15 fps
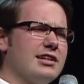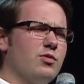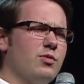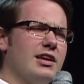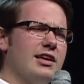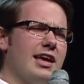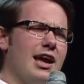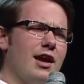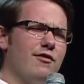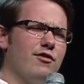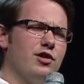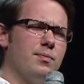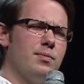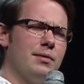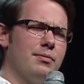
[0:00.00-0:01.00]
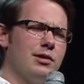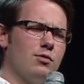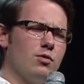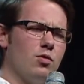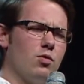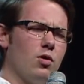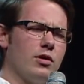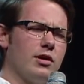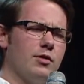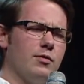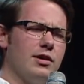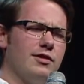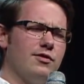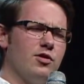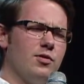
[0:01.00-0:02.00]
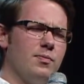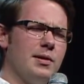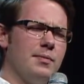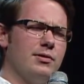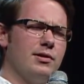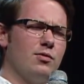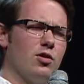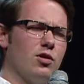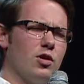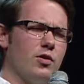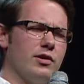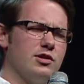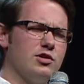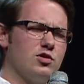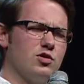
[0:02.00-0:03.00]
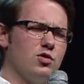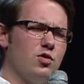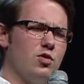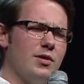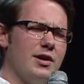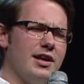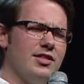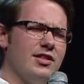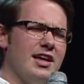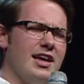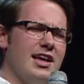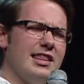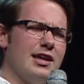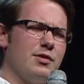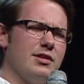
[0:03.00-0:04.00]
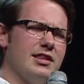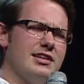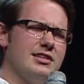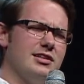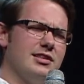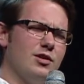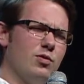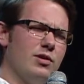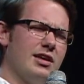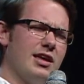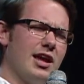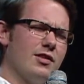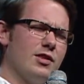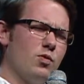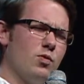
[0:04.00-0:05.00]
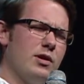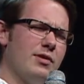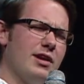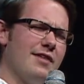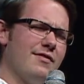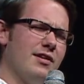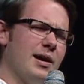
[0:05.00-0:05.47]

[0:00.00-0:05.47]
and we care for the people that we're working with, for the people that we're going to school with, that when they see that we care, that we would have an